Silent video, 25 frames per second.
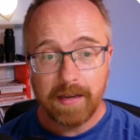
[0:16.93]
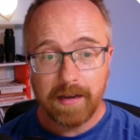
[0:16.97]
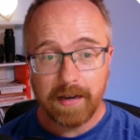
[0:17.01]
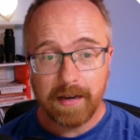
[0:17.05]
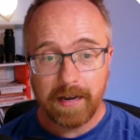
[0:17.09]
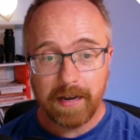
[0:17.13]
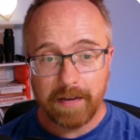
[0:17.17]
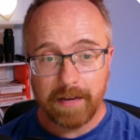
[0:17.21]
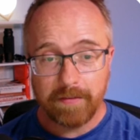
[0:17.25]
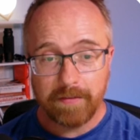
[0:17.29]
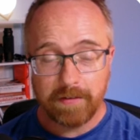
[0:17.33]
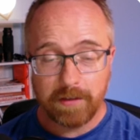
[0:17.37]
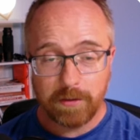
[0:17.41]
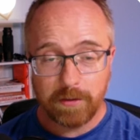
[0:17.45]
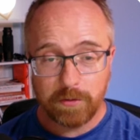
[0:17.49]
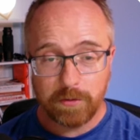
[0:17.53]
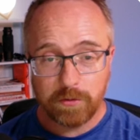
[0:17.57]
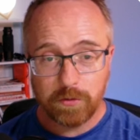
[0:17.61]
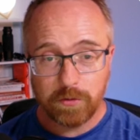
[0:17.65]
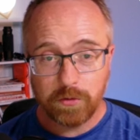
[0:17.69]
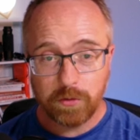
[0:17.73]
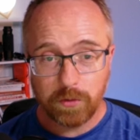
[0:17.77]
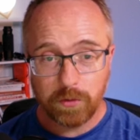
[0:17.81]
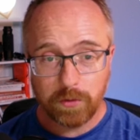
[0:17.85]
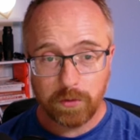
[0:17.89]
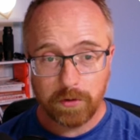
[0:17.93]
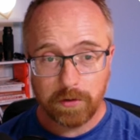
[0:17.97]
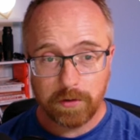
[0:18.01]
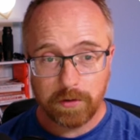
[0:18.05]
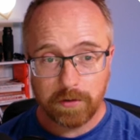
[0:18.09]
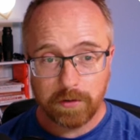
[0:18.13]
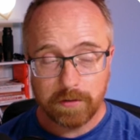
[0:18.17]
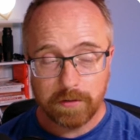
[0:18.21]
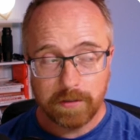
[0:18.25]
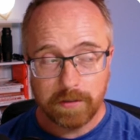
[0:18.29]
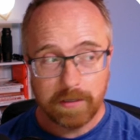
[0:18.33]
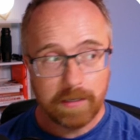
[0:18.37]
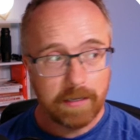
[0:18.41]
I have another
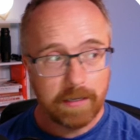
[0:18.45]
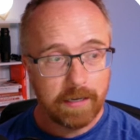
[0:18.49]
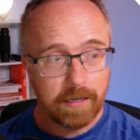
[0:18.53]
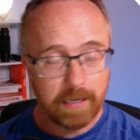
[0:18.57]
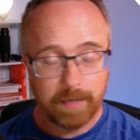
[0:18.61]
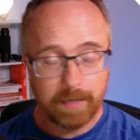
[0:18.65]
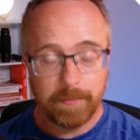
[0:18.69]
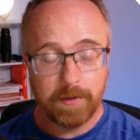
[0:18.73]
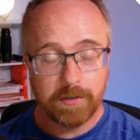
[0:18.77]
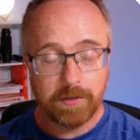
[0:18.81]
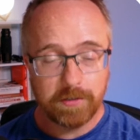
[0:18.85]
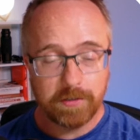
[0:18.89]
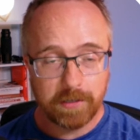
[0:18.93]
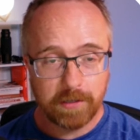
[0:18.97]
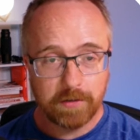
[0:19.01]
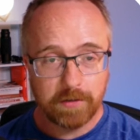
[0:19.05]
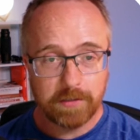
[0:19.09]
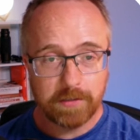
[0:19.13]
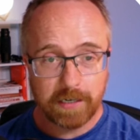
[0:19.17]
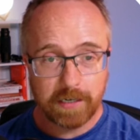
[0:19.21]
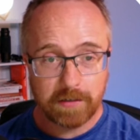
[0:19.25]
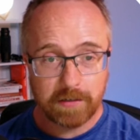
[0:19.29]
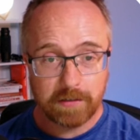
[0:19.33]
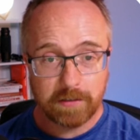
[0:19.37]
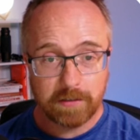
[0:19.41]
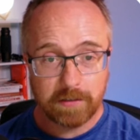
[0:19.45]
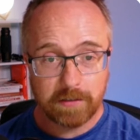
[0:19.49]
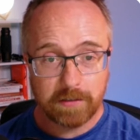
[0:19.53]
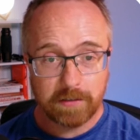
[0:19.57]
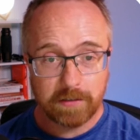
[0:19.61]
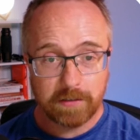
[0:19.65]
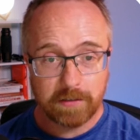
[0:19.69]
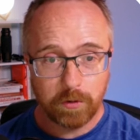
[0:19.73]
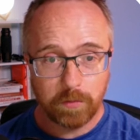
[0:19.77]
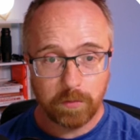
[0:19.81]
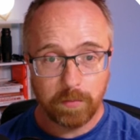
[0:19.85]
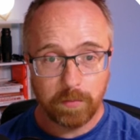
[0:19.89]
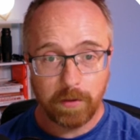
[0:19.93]
tutorial and a bunch of others actually
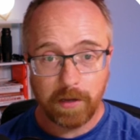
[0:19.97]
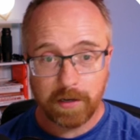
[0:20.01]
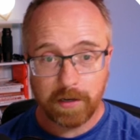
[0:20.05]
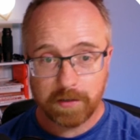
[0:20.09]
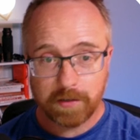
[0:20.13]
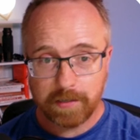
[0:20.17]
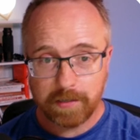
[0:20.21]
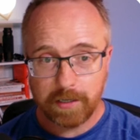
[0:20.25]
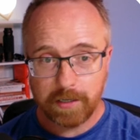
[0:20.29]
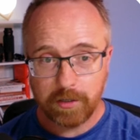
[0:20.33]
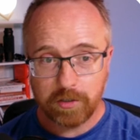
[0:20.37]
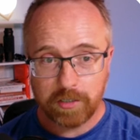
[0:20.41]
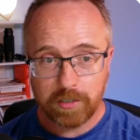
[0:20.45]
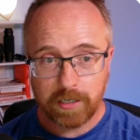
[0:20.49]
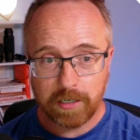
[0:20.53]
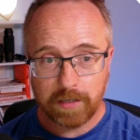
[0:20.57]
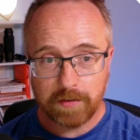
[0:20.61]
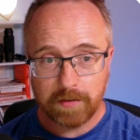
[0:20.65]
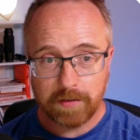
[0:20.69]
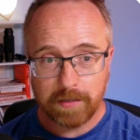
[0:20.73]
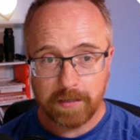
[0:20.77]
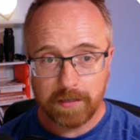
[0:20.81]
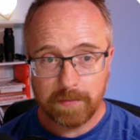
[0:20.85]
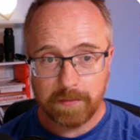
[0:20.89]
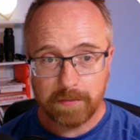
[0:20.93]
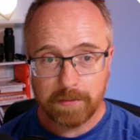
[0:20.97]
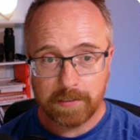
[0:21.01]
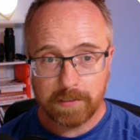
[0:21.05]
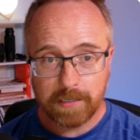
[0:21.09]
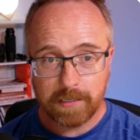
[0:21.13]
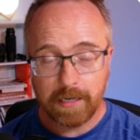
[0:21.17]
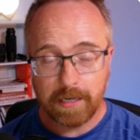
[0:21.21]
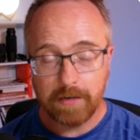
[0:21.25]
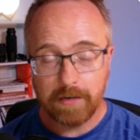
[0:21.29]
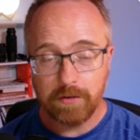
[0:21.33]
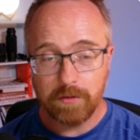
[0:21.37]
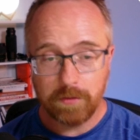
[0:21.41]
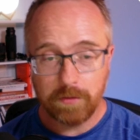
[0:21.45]
for block style child themes and how
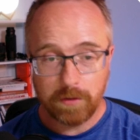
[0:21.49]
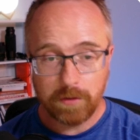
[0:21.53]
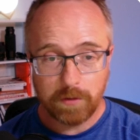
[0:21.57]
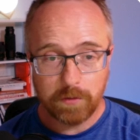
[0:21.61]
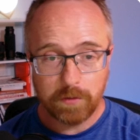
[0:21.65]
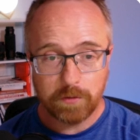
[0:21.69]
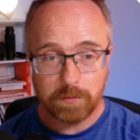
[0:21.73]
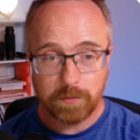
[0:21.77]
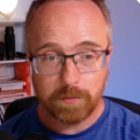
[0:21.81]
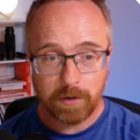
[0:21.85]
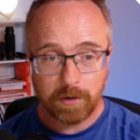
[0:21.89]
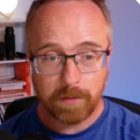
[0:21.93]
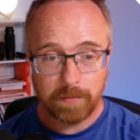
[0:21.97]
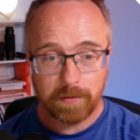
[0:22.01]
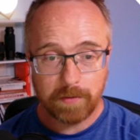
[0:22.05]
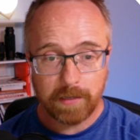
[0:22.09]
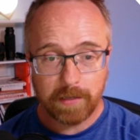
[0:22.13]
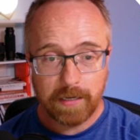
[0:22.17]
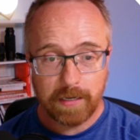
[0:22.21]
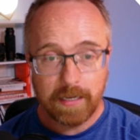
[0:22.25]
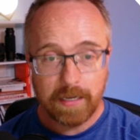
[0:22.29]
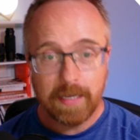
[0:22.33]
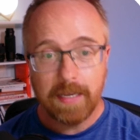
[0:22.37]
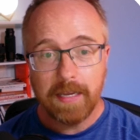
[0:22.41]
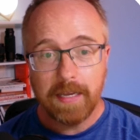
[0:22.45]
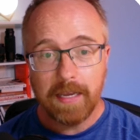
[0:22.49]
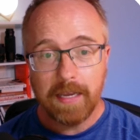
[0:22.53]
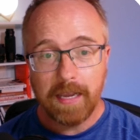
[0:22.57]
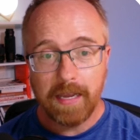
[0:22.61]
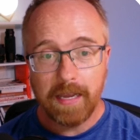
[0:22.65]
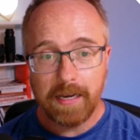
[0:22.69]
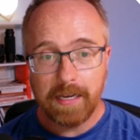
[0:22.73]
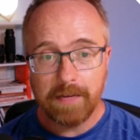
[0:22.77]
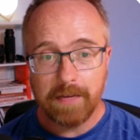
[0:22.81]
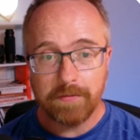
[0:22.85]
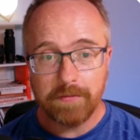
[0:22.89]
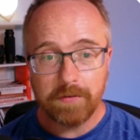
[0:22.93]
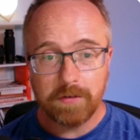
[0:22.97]
to do those properly. And
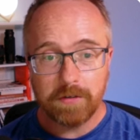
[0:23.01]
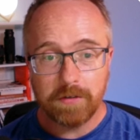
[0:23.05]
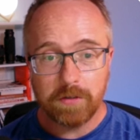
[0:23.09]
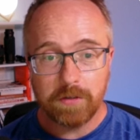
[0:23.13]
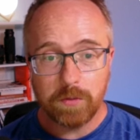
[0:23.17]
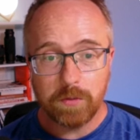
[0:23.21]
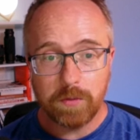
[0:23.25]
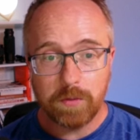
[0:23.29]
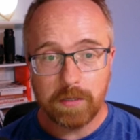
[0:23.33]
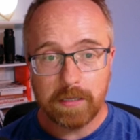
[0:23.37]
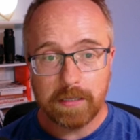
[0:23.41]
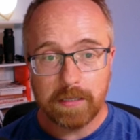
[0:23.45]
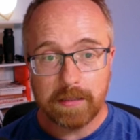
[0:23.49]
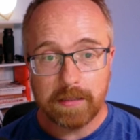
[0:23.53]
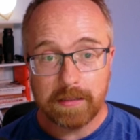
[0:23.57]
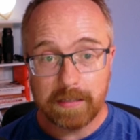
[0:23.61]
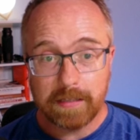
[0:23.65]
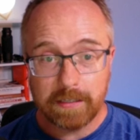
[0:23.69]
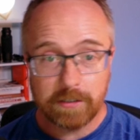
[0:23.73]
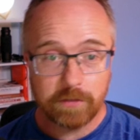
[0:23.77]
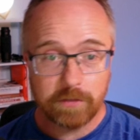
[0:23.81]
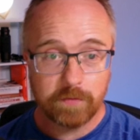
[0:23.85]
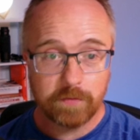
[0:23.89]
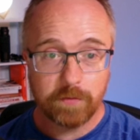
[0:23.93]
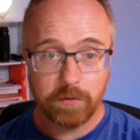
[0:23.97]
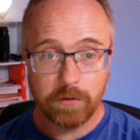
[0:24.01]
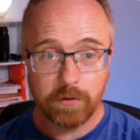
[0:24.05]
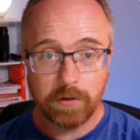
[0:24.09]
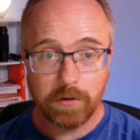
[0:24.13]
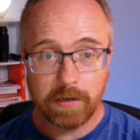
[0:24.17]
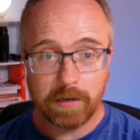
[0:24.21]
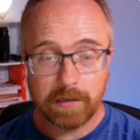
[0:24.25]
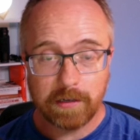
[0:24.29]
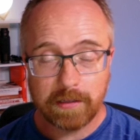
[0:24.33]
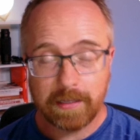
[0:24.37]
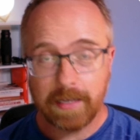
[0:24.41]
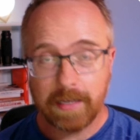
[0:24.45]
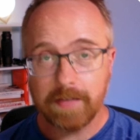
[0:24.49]
even doing this for a
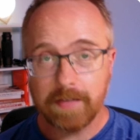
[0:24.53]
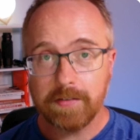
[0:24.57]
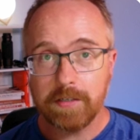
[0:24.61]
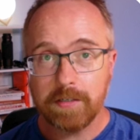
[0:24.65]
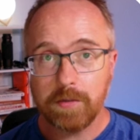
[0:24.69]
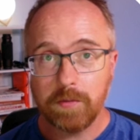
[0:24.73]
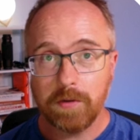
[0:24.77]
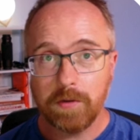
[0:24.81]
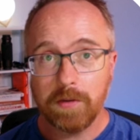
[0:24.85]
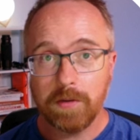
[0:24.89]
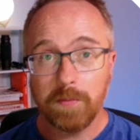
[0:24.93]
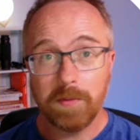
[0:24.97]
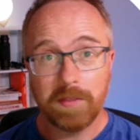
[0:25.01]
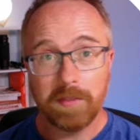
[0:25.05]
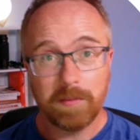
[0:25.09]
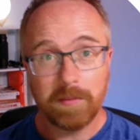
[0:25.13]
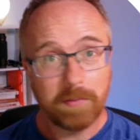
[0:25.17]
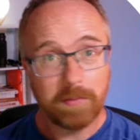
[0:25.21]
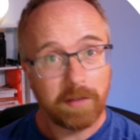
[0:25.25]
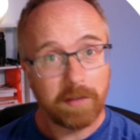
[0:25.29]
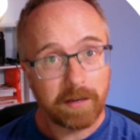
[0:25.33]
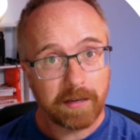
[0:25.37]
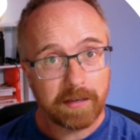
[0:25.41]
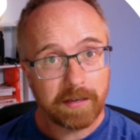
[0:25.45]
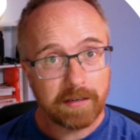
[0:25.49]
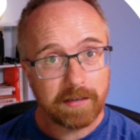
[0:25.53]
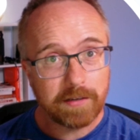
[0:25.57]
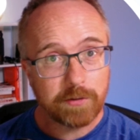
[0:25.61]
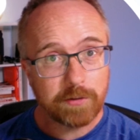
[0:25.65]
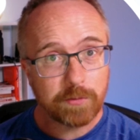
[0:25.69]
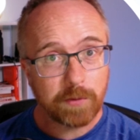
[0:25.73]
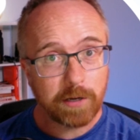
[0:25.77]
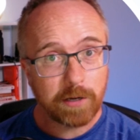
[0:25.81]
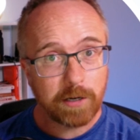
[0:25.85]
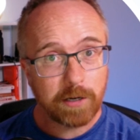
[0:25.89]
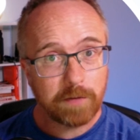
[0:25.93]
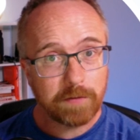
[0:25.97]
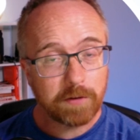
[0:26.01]
classic one with a plugin as
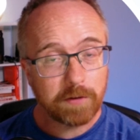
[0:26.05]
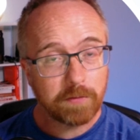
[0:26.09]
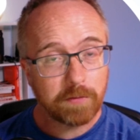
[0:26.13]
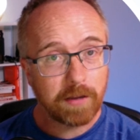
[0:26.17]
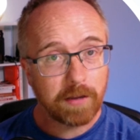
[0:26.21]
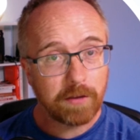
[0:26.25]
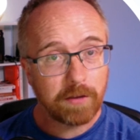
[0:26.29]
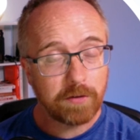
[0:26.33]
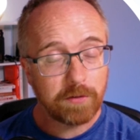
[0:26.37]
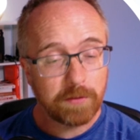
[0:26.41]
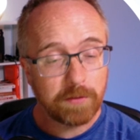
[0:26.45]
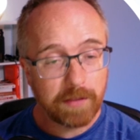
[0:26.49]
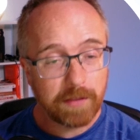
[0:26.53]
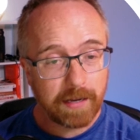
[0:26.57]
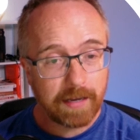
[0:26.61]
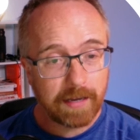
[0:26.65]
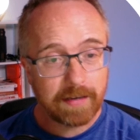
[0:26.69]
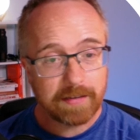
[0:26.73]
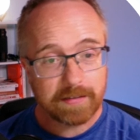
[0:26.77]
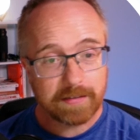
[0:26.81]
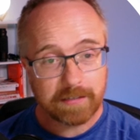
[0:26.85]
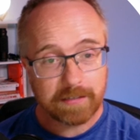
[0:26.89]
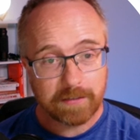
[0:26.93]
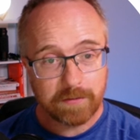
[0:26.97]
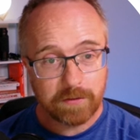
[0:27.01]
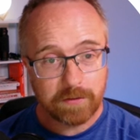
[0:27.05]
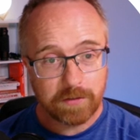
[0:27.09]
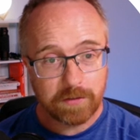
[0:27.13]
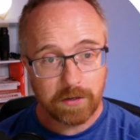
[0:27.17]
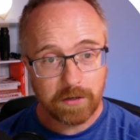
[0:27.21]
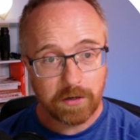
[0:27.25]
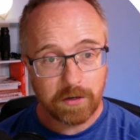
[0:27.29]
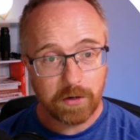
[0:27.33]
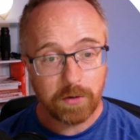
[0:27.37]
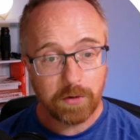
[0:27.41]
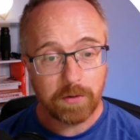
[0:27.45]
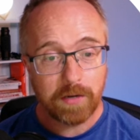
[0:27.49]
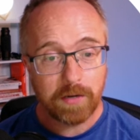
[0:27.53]
well, if you'd rather do that instead of using
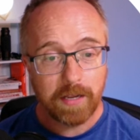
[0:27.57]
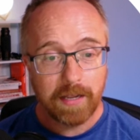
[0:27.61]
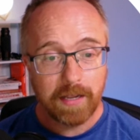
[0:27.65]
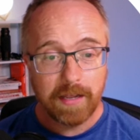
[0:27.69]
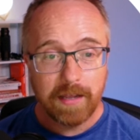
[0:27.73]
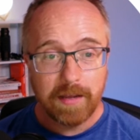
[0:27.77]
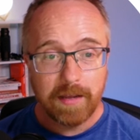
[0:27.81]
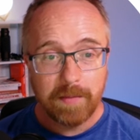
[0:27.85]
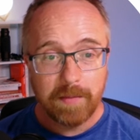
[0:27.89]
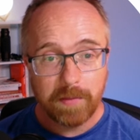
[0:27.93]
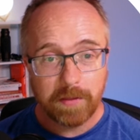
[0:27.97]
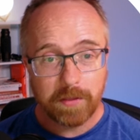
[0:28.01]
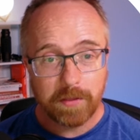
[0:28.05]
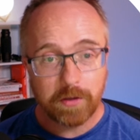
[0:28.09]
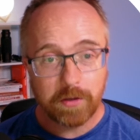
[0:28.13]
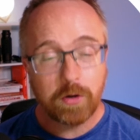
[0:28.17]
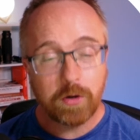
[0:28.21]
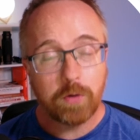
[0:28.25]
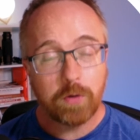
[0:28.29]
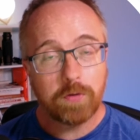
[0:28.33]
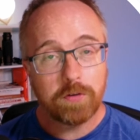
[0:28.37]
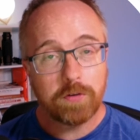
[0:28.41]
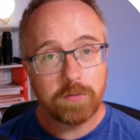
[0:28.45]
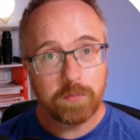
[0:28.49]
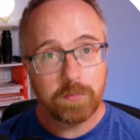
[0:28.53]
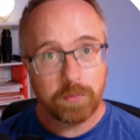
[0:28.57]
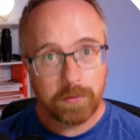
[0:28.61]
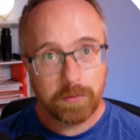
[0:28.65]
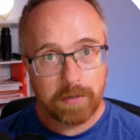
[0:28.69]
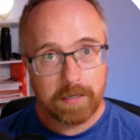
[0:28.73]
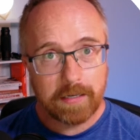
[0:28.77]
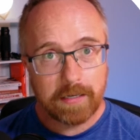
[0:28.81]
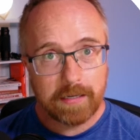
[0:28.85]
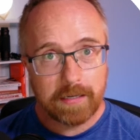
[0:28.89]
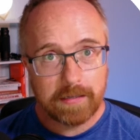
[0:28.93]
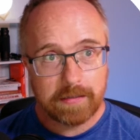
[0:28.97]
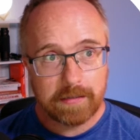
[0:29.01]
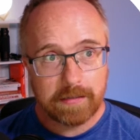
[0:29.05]
code. But the code is pretty
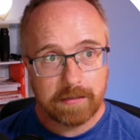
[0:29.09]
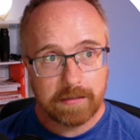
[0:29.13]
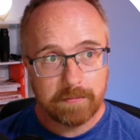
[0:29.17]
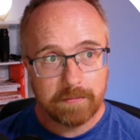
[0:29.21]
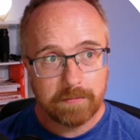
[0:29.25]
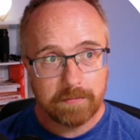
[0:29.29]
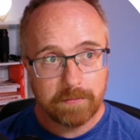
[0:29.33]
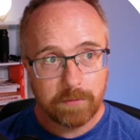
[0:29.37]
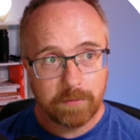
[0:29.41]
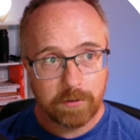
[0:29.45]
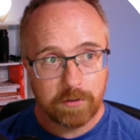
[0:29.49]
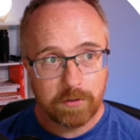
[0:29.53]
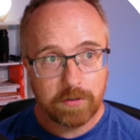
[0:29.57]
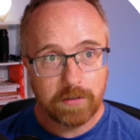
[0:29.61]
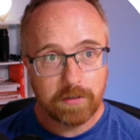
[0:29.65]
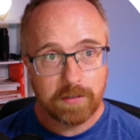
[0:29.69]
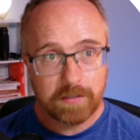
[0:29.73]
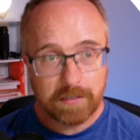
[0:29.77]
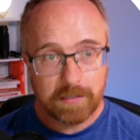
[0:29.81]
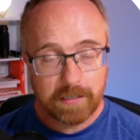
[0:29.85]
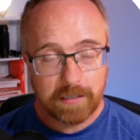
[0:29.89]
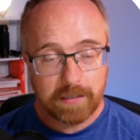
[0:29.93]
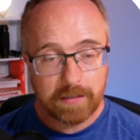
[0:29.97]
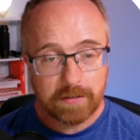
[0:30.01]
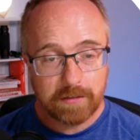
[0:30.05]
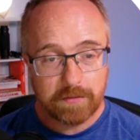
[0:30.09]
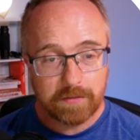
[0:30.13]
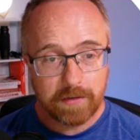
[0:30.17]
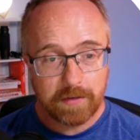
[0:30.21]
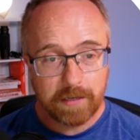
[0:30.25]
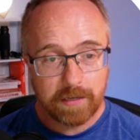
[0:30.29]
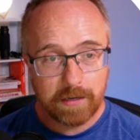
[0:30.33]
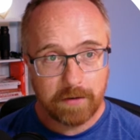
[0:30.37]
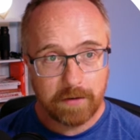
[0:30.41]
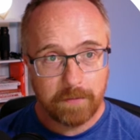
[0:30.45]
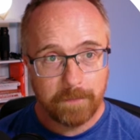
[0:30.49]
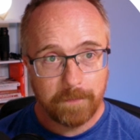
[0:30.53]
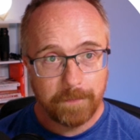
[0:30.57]
easy, which you're gonna see in this
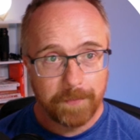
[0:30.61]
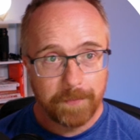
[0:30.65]
video.